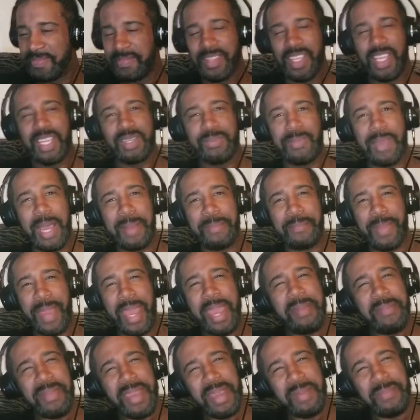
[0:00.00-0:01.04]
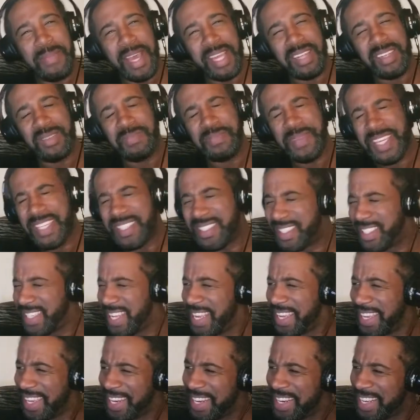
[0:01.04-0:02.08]
Is my baby about to be
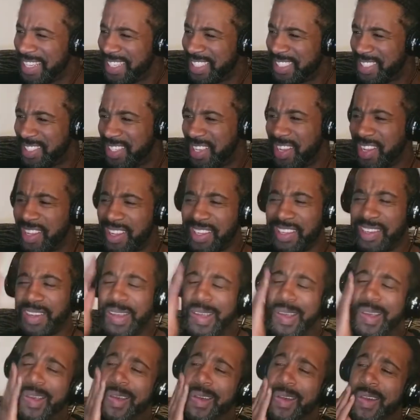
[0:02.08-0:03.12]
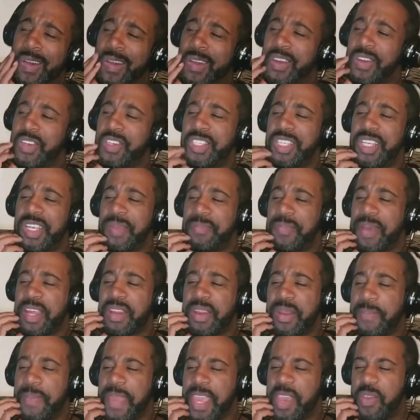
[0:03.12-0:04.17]
singing that song? Or is she
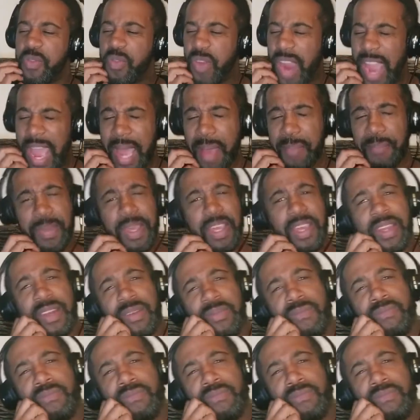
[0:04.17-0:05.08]
about to be rapping?